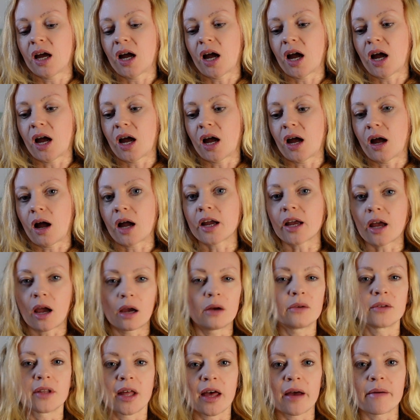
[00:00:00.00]
I
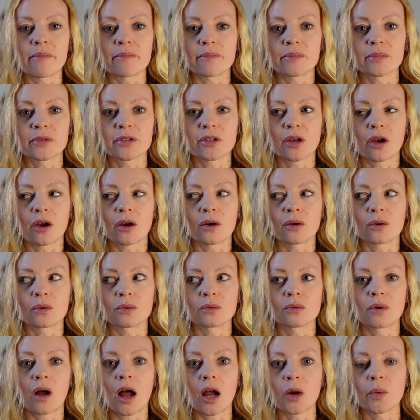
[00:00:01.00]
own them,
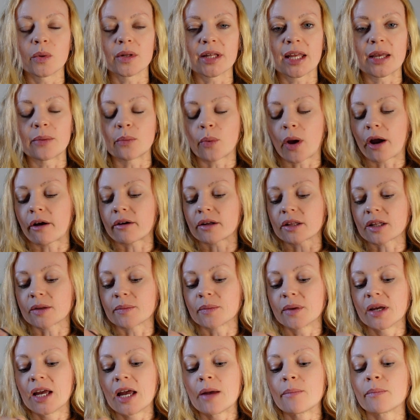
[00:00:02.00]
so I will keep wearing them.
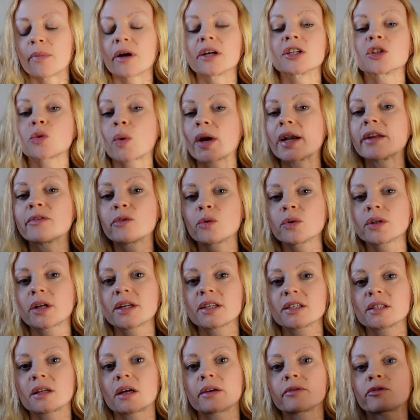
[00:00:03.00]
But
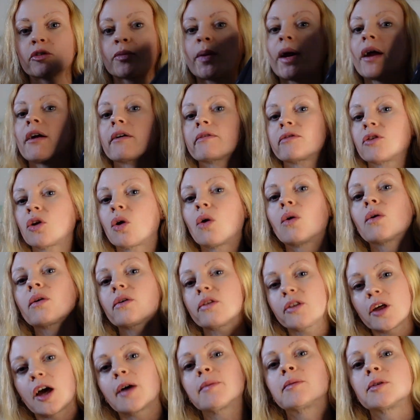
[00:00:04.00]
£24.99 for a pair of long
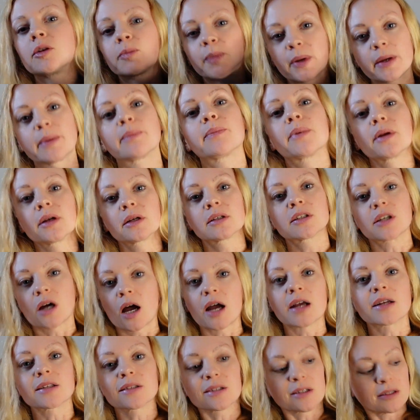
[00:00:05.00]
thermal bib
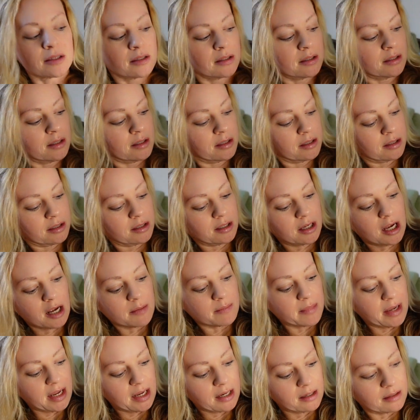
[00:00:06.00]
tights. I
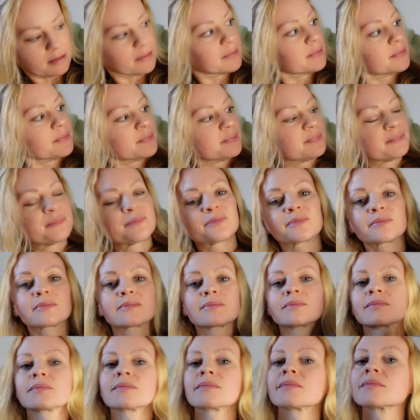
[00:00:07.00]
mean,
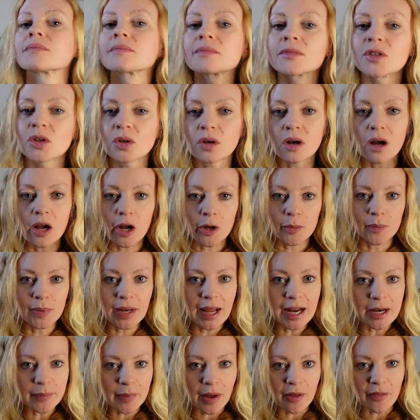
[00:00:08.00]
you can't
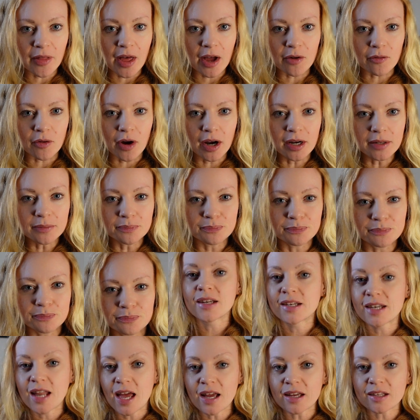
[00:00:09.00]
complain about that, right?
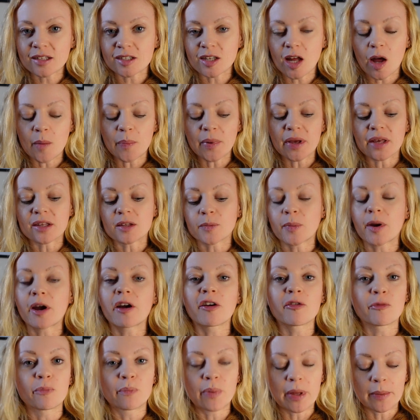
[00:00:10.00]
Next up is a pair
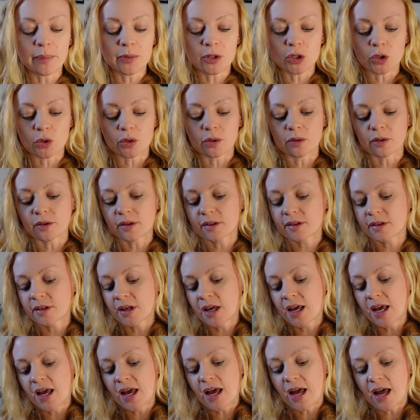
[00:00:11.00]
of bib shorts,
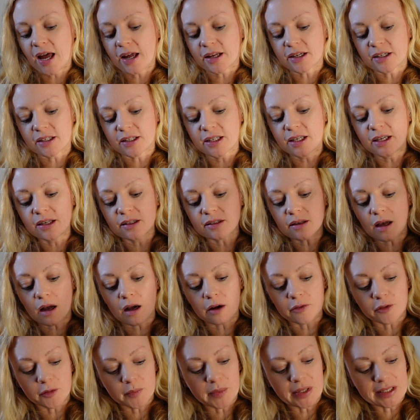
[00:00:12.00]
and these are
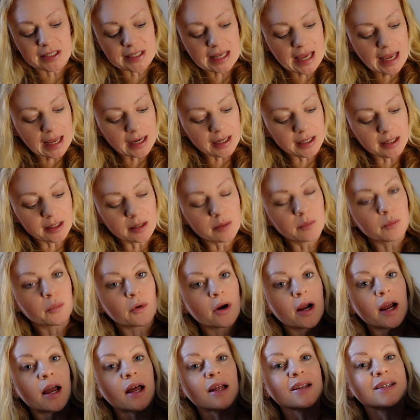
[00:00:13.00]
from the Italian
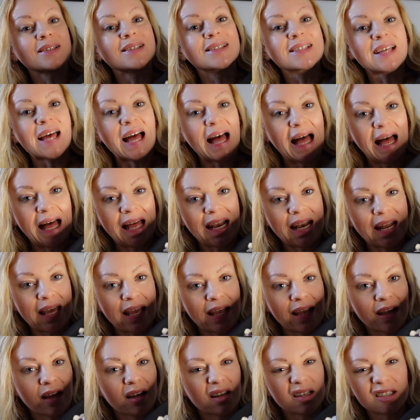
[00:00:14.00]
brand Ale.
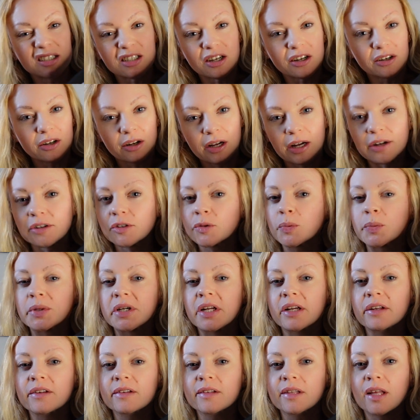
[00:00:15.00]
I don't know how to
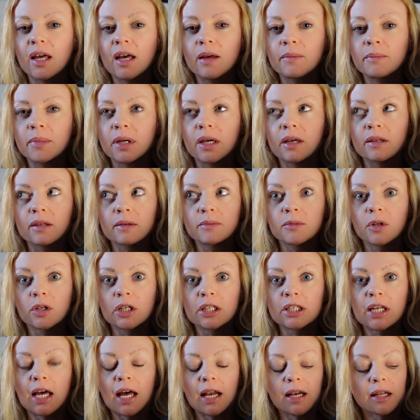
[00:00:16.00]
pronounce that because I'm not
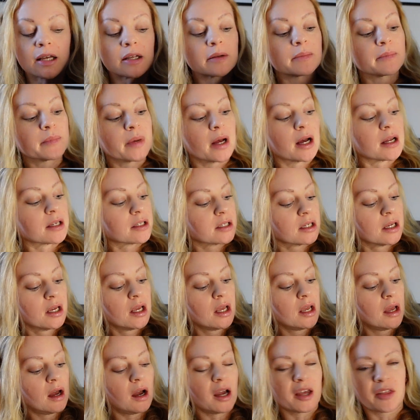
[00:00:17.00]
Italian, but
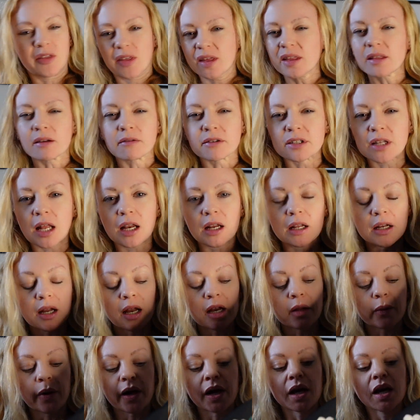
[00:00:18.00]
I think they're Italian
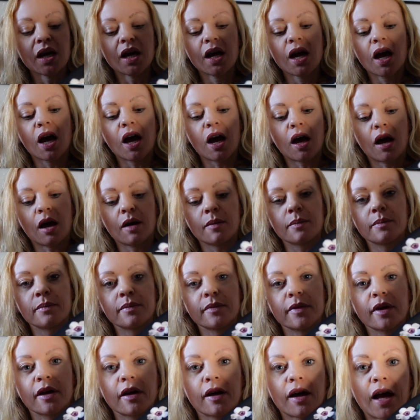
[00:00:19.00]
anyway.
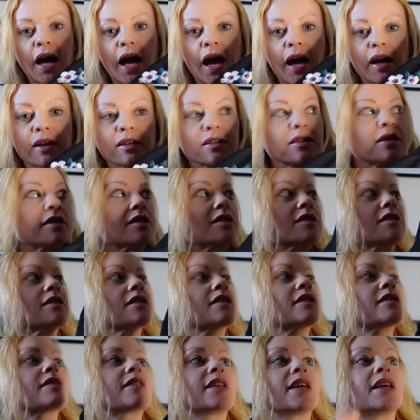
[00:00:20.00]
And
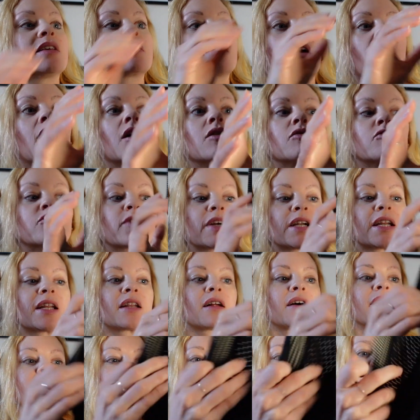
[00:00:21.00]
these are really
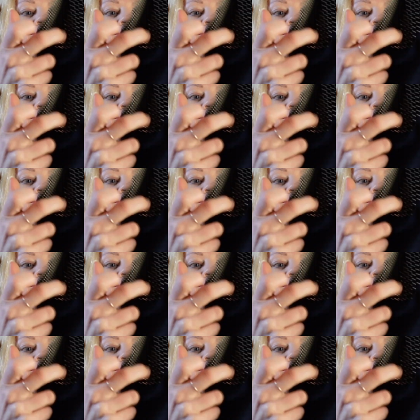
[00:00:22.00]
nice.